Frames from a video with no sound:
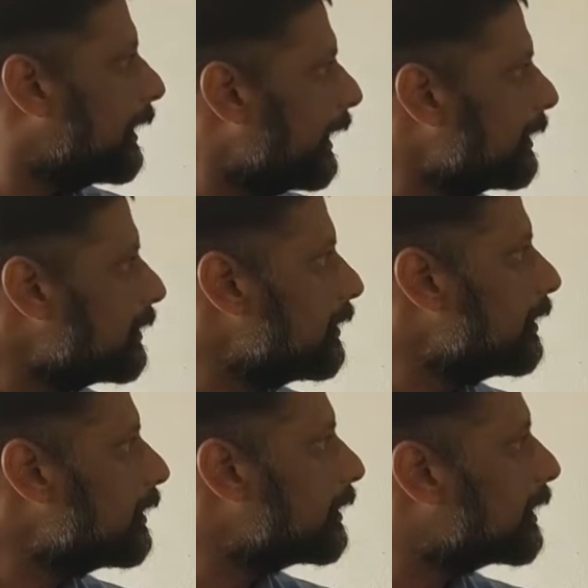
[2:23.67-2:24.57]
Next,
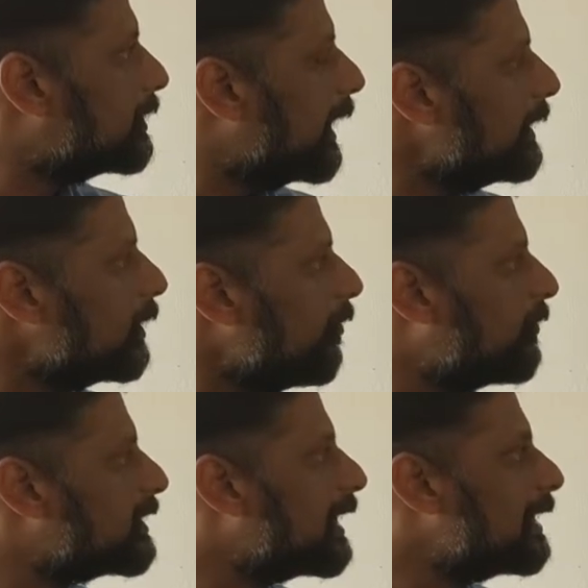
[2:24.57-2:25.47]
the change of
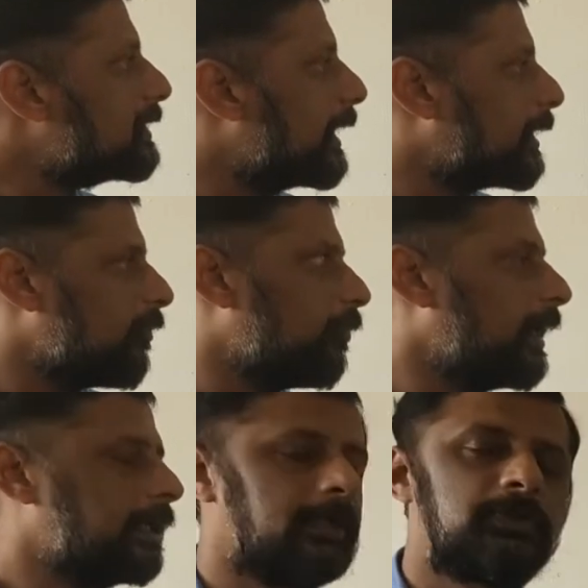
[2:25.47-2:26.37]
physical state of
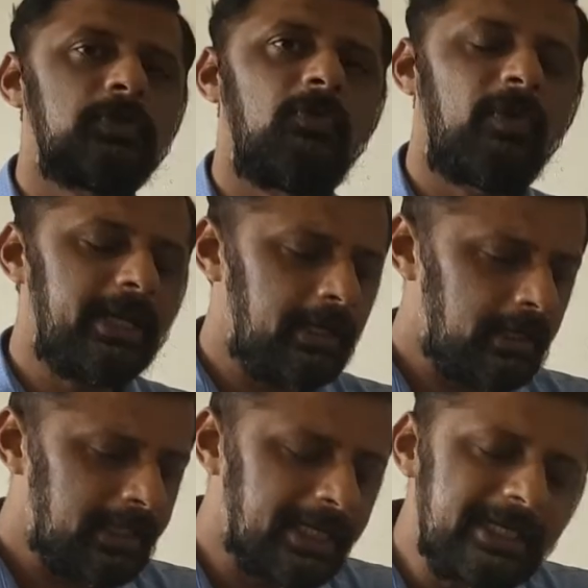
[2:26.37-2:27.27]
matter. So
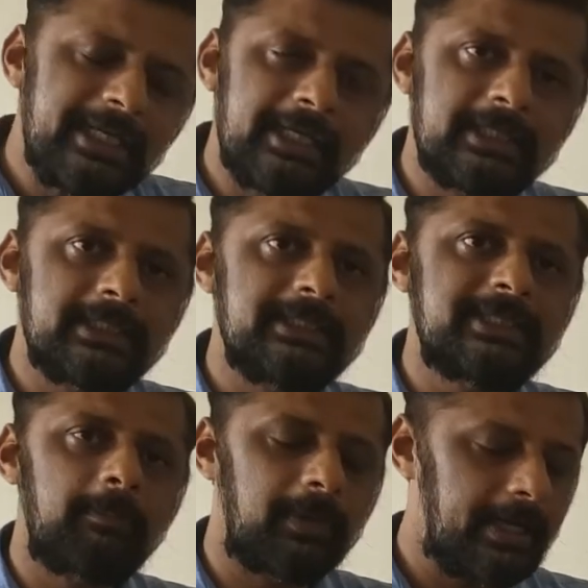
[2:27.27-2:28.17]
when heat energy is
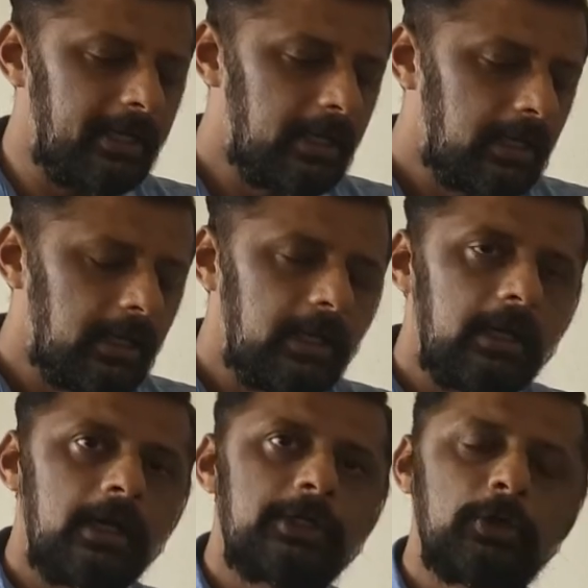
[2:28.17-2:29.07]
supplied,
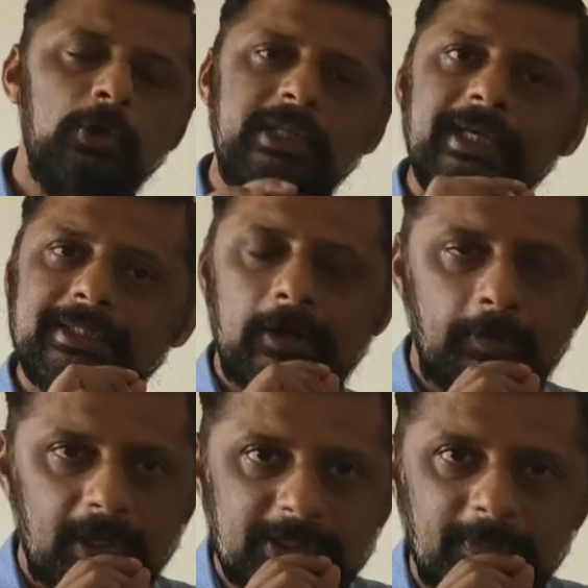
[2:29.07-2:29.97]
two things are
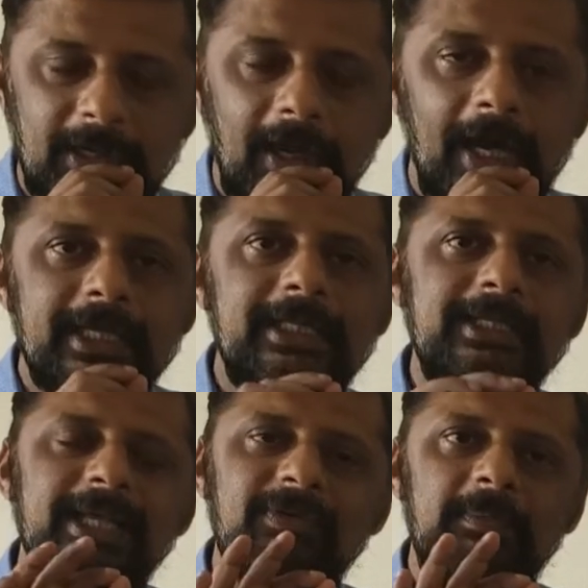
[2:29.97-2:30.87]
possible. Either
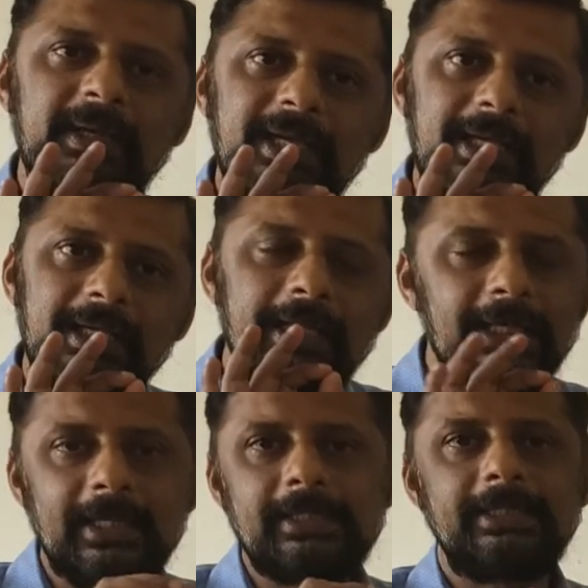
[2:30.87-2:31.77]
there will be
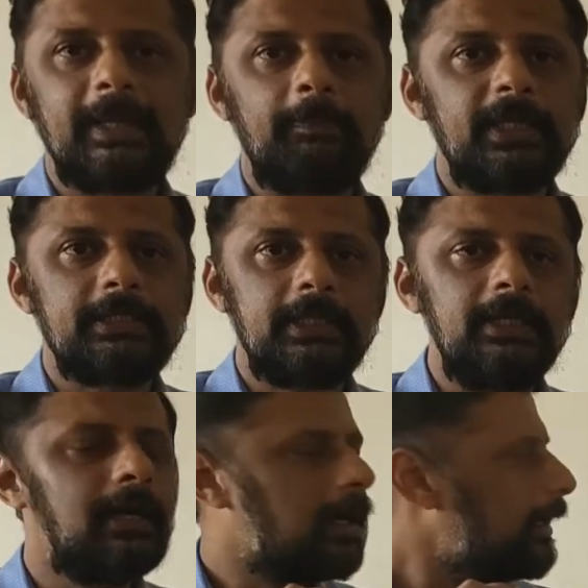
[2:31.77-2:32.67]
increase in
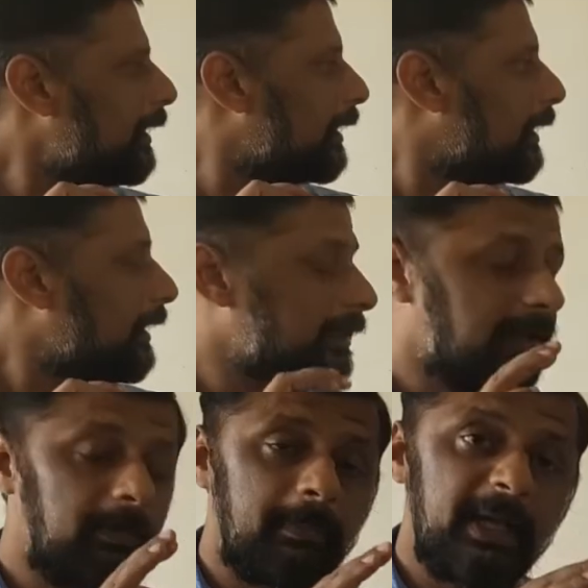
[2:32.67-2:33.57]
temperature or
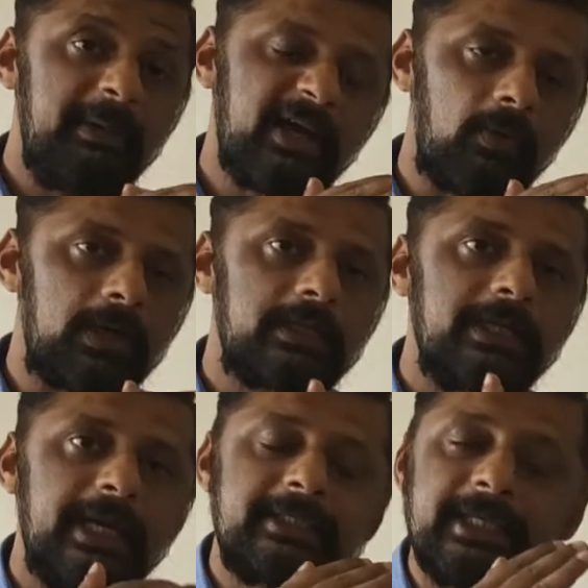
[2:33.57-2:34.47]
there may be
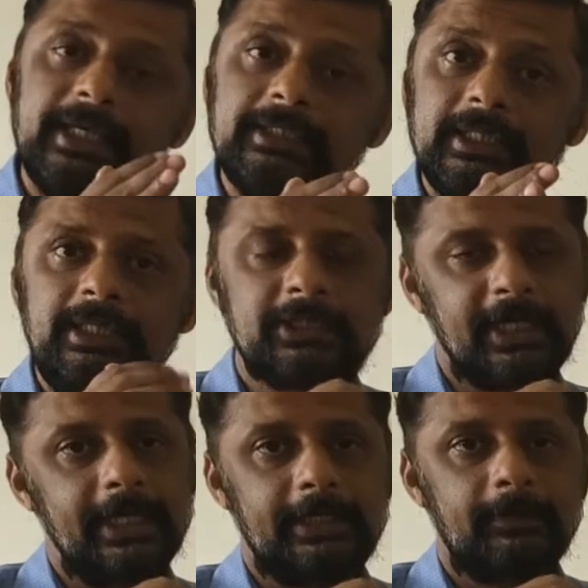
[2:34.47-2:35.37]
a change in
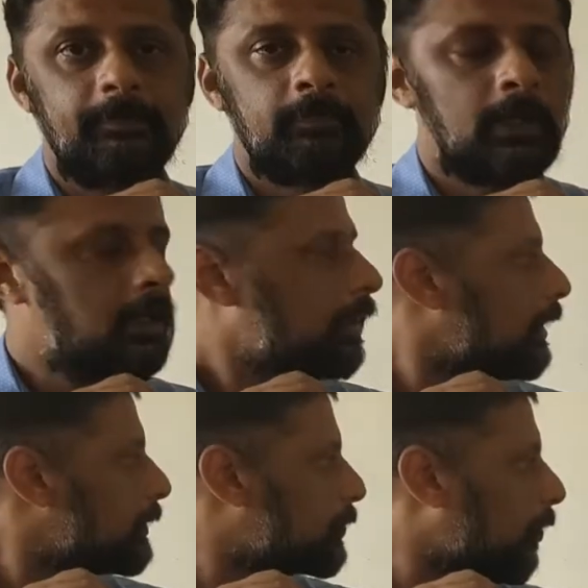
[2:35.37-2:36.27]
state.
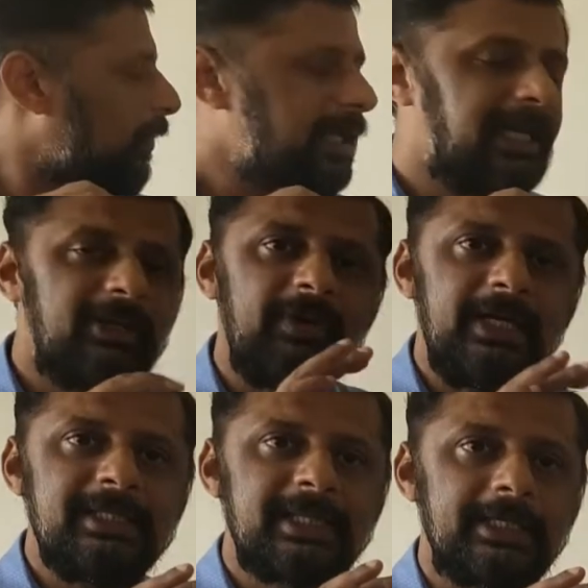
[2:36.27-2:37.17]
So when liquid
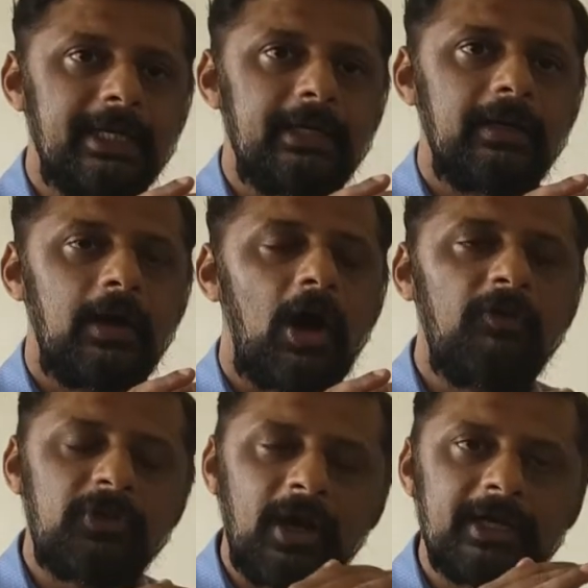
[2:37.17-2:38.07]
is heated
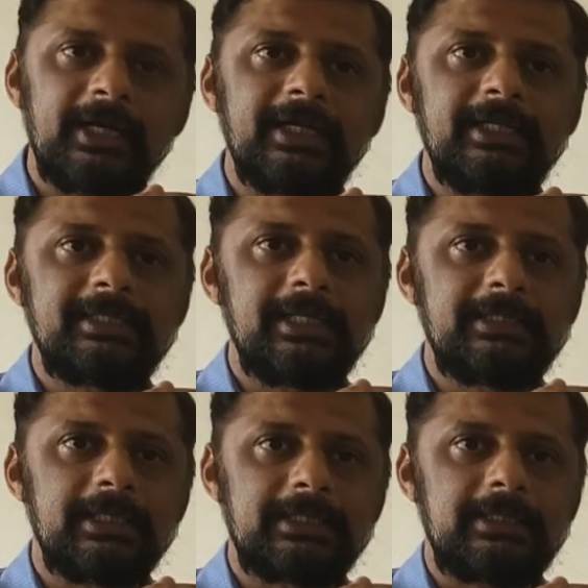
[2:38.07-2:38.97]
after 100 degrees
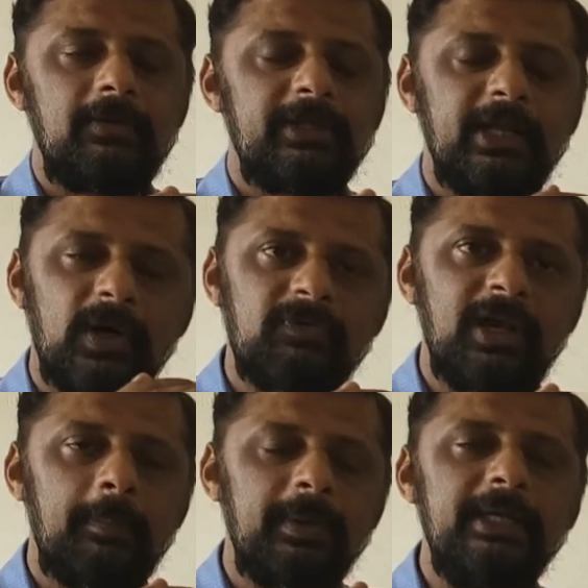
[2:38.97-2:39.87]
Celsius, then what will
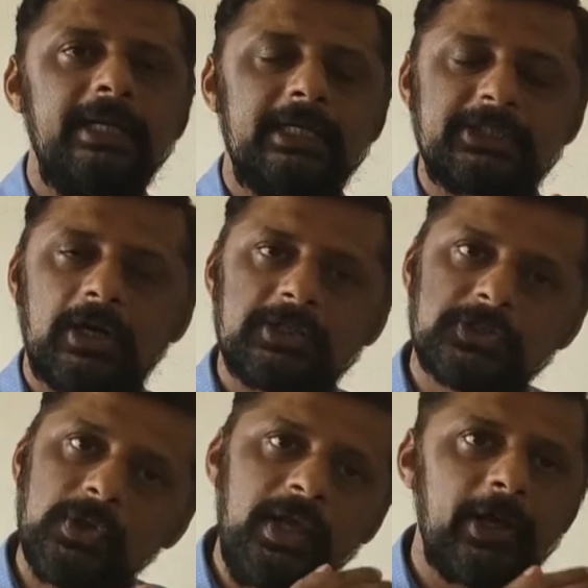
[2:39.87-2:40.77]
happen? It starts
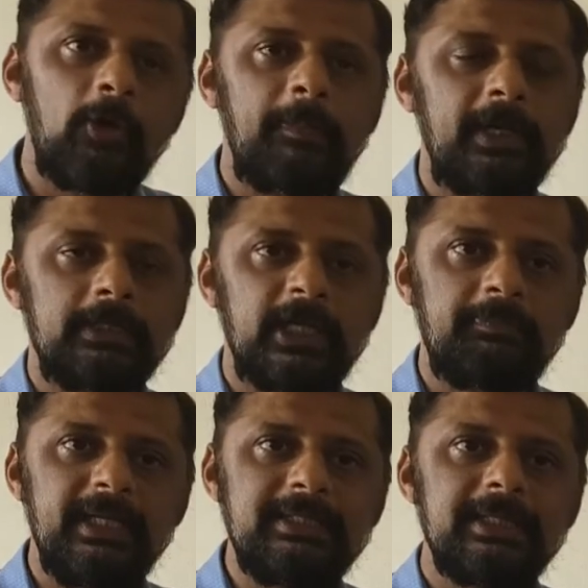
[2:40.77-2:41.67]
to evaporate.
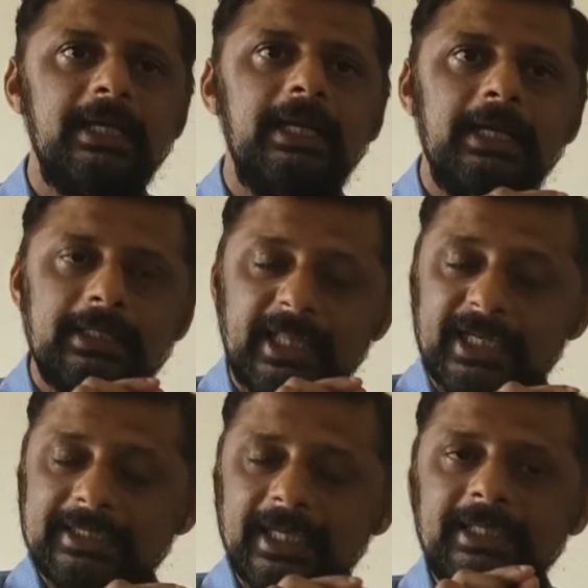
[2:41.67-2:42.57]
That means there
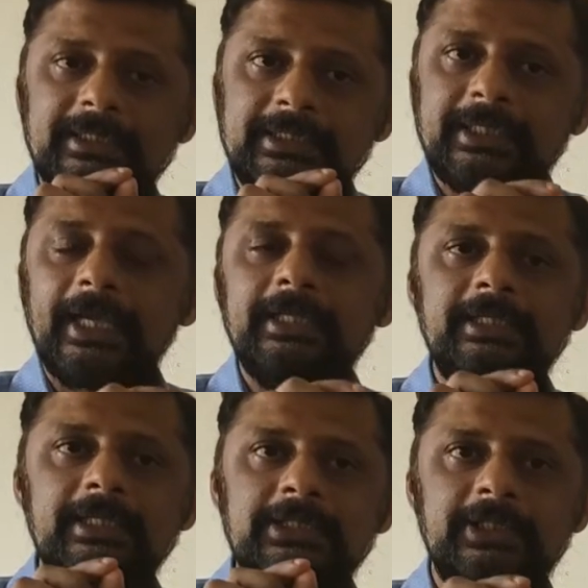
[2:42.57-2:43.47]
is a change
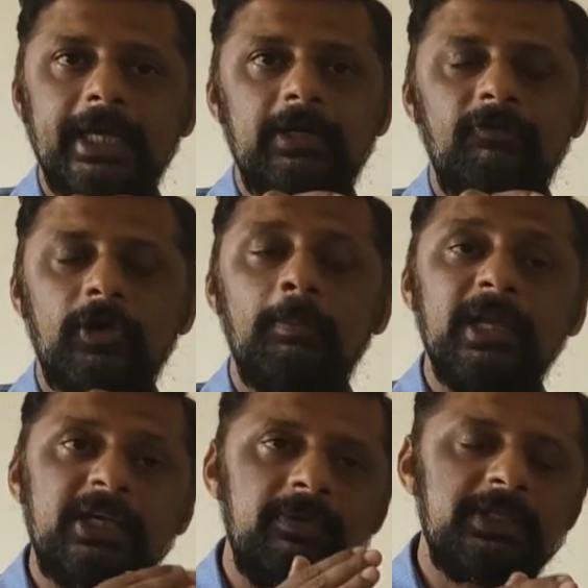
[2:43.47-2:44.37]
in state from
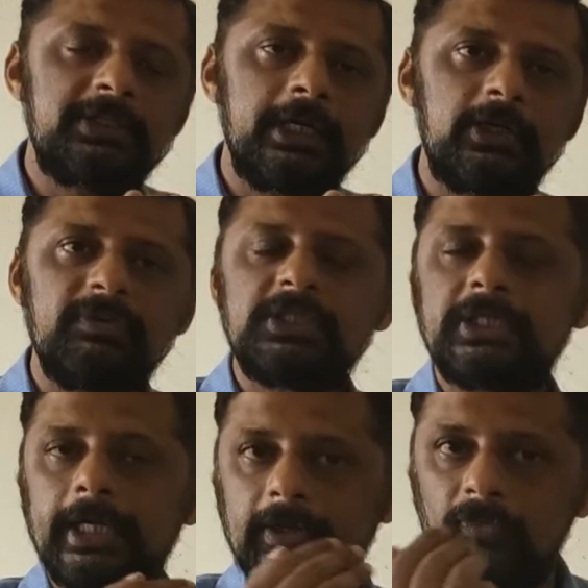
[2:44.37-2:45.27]
liquid state to which
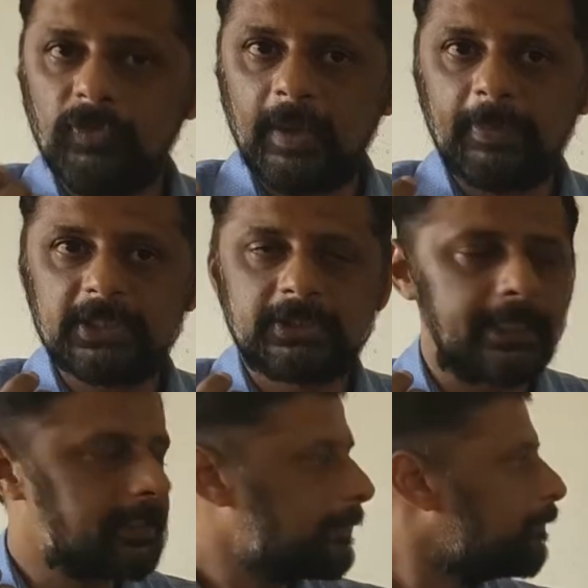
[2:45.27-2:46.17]
state? Vapor state.